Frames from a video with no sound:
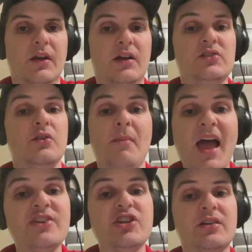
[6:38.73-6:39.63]
And so the
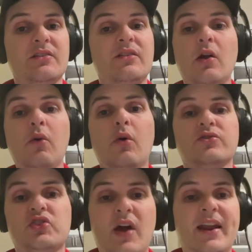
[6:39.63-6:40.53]
Magic, their whole
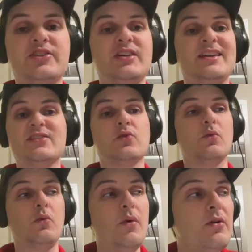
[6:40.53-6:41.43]
strategy is,
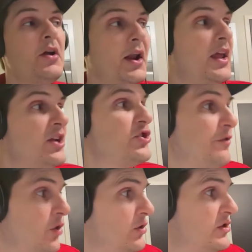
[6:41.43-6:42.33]
we're going to hit you
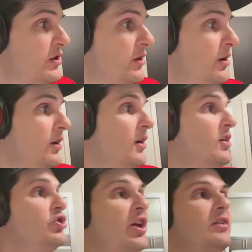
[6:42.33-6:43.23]
first.
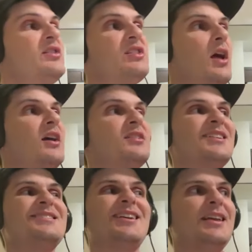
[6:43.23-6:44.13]
Jalen Suggs
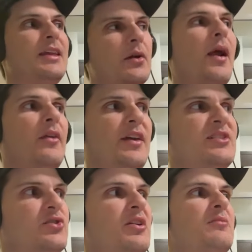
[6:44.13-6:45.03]
is going to get around that
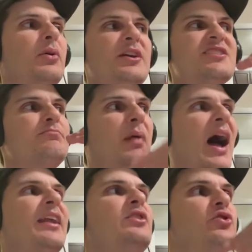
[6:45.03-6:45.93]
screen, put his
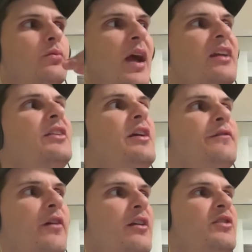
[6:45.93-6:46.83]
body directly in
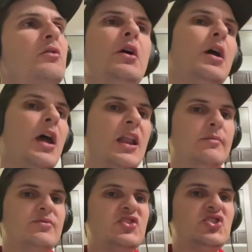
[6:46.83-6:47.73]
front of you, and
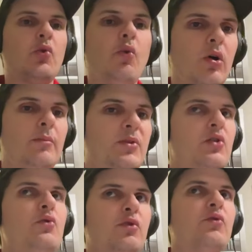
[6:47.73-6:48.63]
absorb
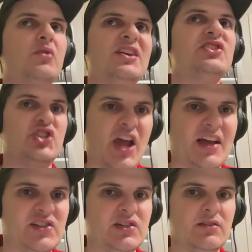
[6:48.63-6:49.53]
you through his
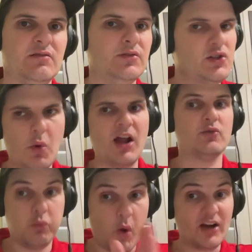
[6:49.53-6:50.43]
chest. Just watch,
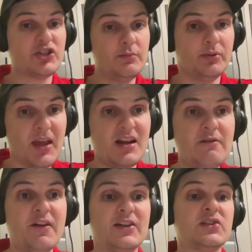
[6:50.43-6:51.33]
watch him play
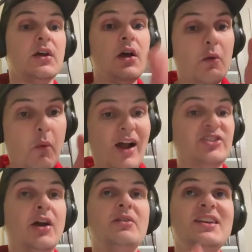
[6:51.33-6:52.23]
defense. Watch
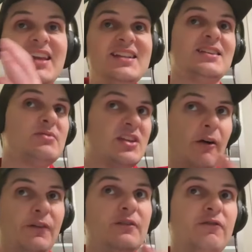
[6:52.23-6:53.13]
how he gets
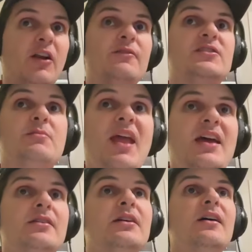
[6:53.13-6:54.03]
himself in front of his man